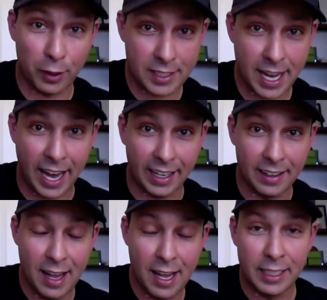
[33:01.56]
state,
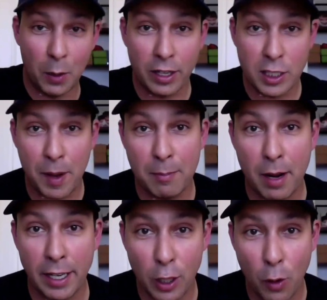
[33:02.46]
they want to spend money
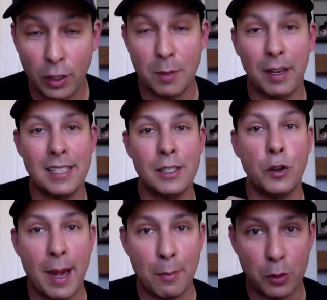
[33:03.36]
locally because their
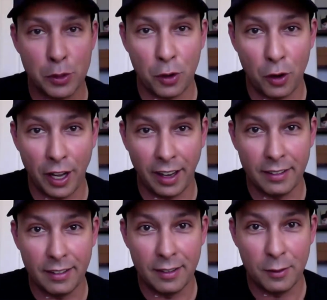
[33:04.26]
neighbors are hurting,
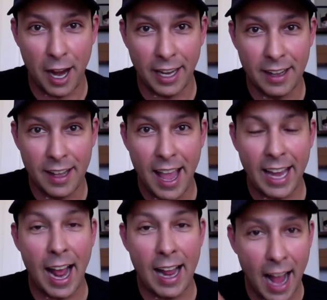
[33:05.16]
right? And
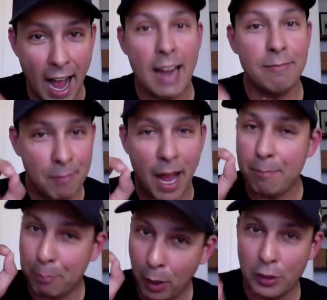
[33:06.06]
I
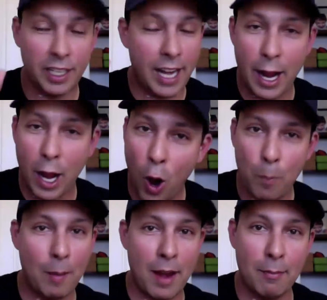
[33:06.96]
personally, I hope
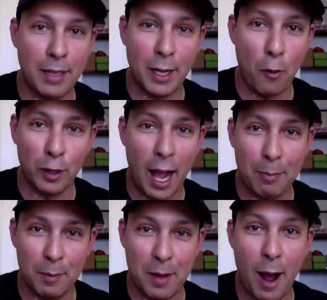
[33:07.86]
I'm not being
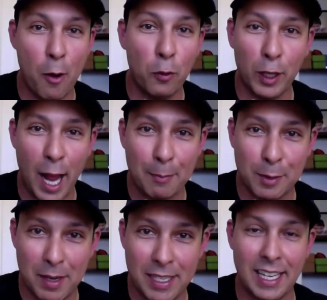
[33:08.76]
overly
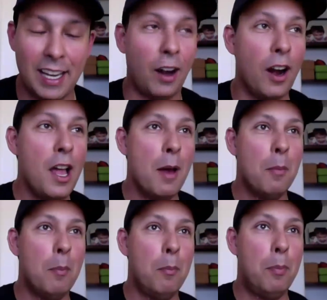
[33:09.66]
optimistic here,
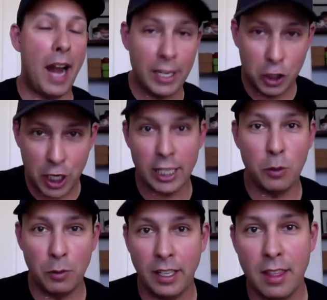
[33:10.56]
but I
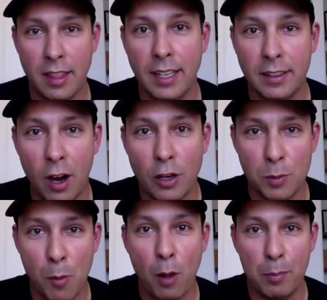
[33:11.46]
genuinely think that our
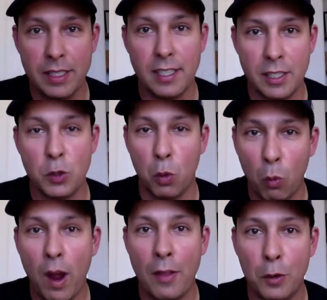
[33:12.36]
small businesses will
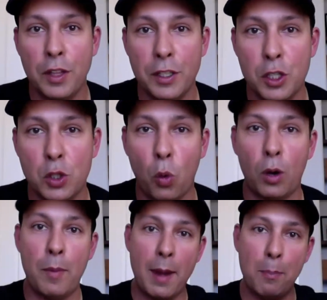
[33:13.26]
weather this
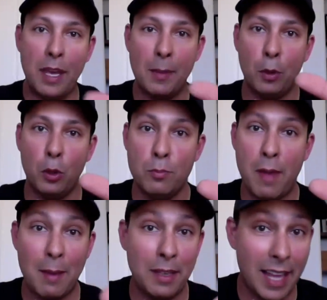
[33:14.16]
storm, and people who may
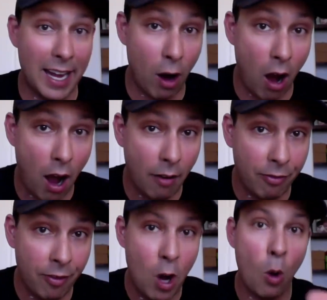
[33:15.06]
be laid off
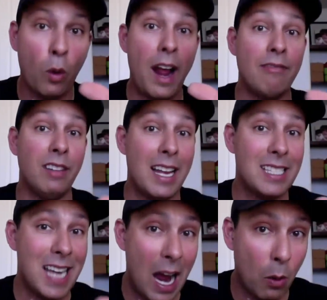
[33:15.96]
or have less
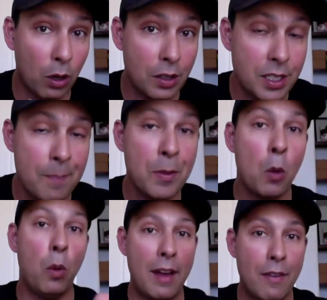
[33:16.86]
hours
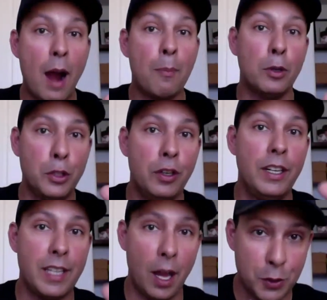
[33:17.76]
will have
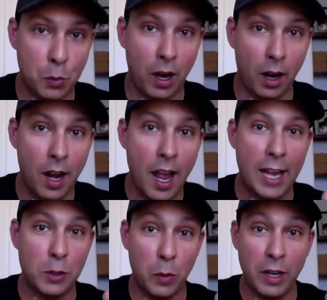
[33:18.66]
opportunities elsewhere
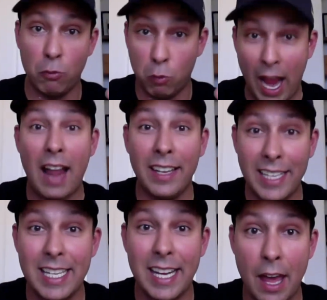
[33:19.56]
as we rally
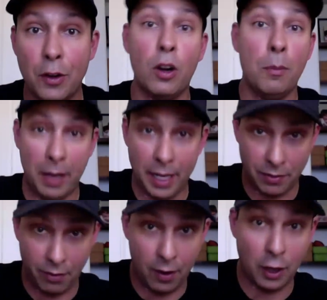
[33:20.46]
together because of
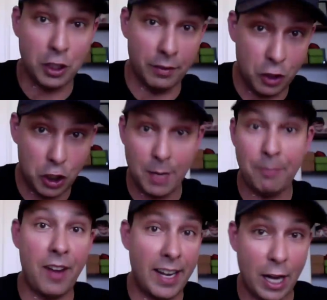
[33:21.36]
a function of cheap
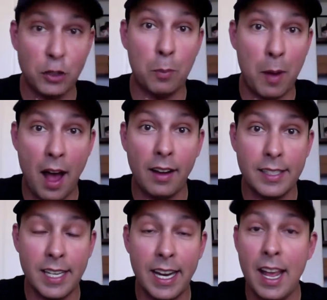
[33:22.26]
financial
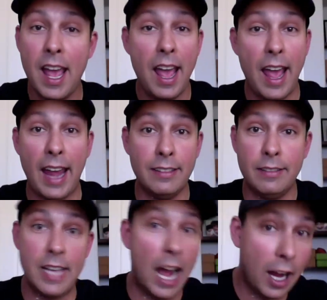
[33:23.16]
policy and,
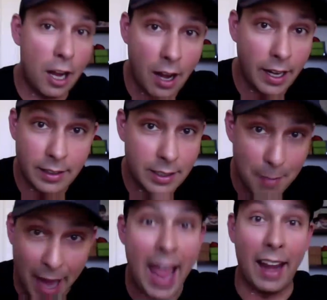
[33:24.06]
doggone it,
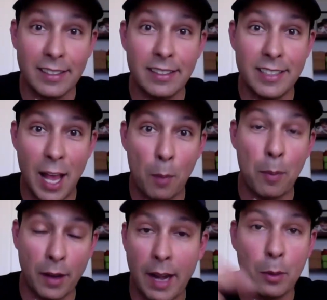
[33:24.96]
demand to help our
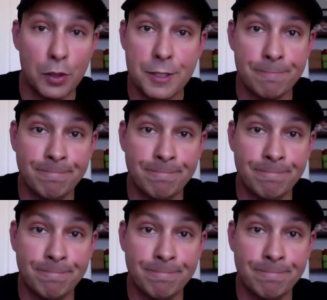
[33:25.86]
neighbors.